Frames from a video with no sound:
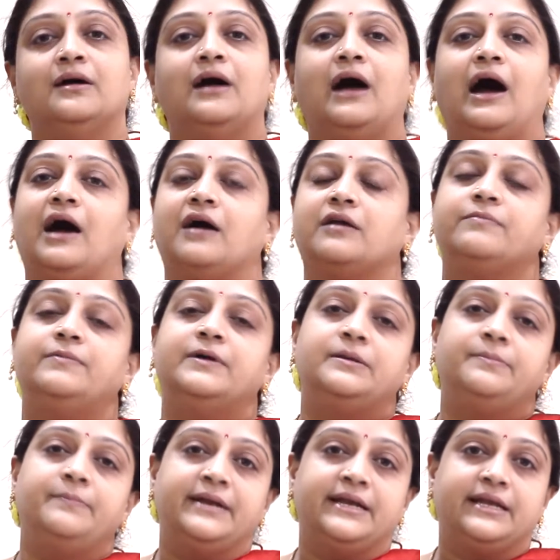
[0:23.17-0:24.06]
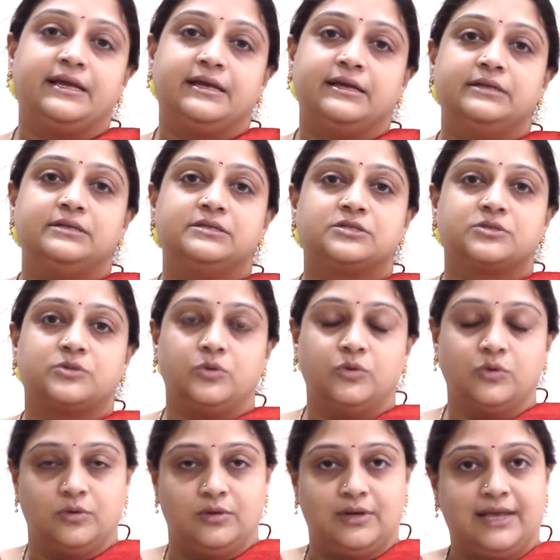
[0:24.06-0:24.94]
Harvard Medical
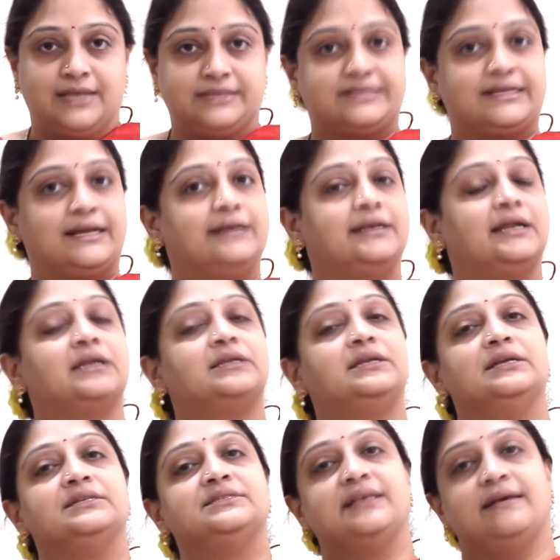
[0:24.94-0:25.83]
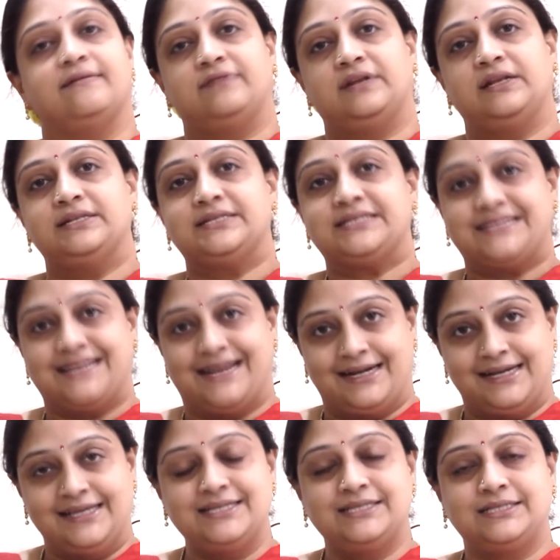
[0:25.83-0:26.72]
School has conducted several
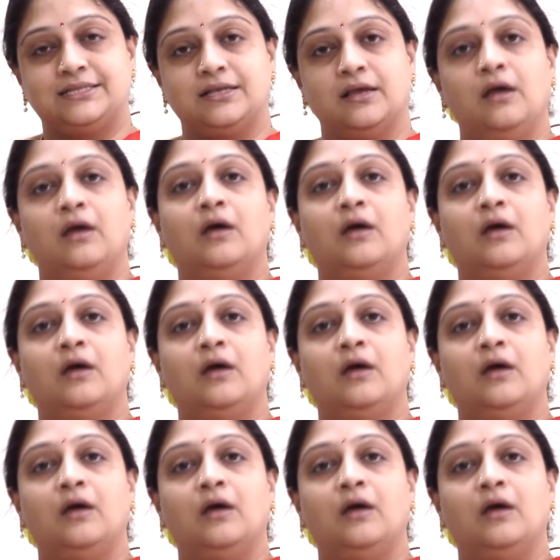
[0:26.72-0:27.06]
studies